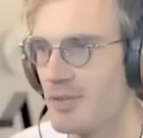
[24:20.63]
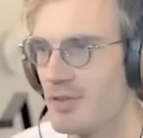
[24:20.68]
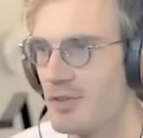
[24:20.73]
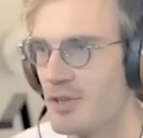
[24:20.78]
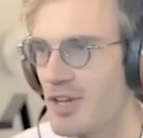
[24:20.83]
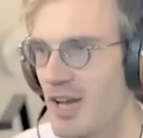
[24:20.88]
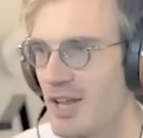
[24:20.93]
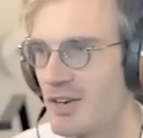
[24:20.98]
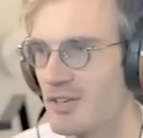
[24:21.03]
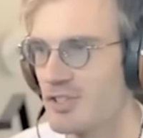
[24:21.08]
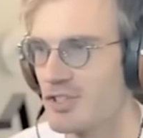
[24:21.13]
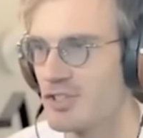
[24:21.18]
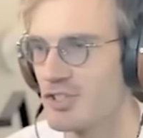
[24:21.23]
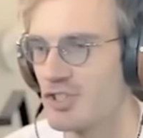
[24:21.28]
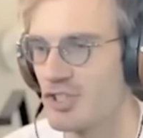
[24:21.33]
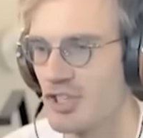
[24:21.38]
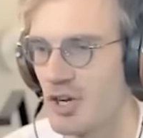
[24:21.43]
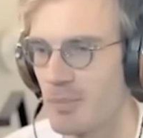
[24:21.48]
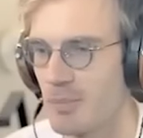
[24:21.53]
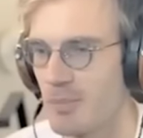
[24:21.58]
You kind of
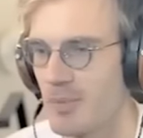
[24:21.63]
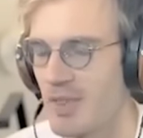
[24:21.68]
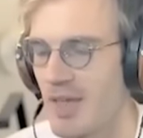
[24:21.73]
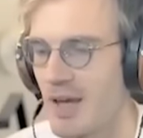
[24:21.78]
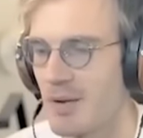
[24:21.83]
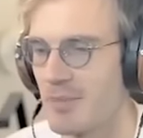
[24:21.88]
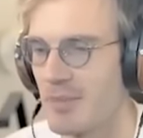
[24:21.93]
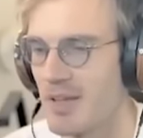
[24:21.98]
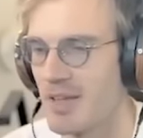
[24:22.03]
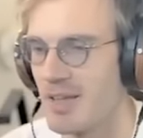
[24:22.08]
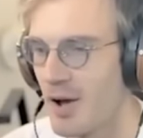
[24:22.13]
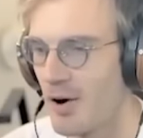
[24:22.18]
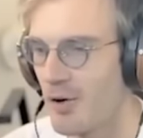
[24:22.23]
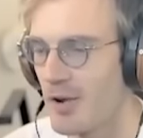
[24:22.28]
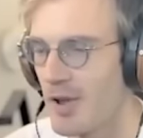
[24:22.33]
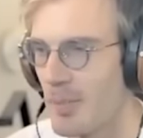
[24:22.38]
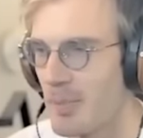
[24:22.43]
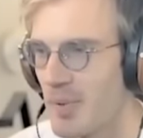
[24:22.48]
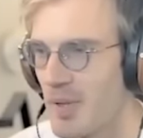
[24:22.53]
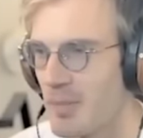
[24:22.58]
just jumped without me.
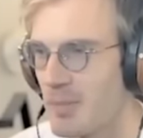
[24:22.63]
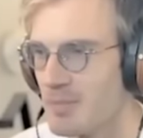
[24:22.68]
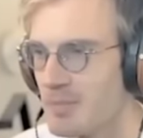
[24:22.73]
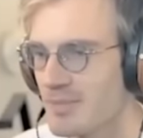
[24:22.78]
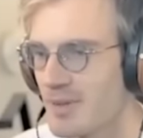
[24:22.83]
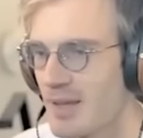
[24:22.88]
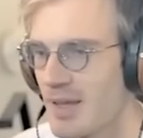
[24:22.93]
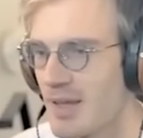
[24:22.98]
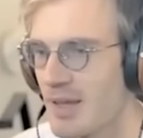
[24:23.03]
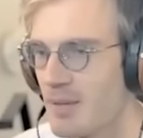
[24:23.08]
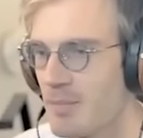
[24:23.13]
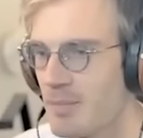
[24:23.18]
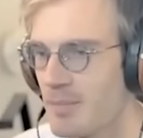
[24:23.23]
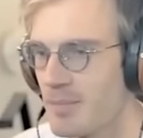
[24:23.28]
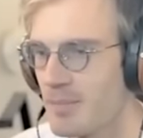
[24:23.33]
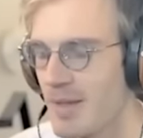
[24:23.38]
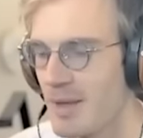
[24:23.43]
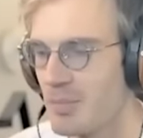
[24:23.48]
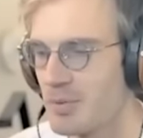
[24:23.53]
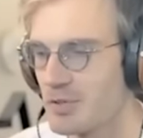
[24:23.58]
Hurry up, Ib. Ib?
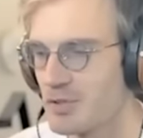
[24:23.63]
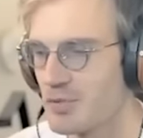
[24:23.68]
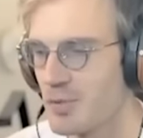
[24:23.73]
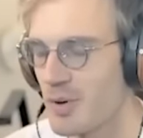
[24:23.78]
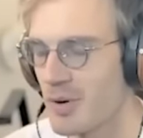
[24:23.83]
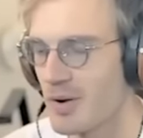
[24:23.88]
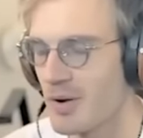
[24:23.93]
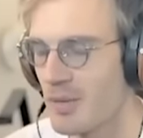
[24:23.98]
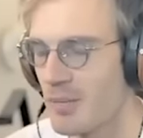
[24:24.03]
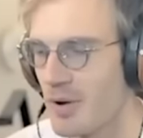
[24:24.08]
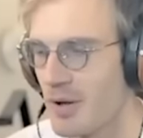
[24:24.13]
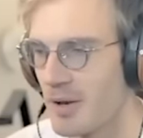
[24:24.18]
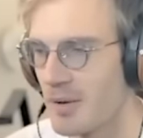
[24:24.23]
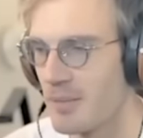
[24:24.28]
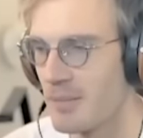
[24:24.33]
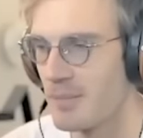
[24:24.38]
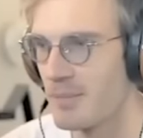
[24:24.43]
Ib, what's wrong? Come on.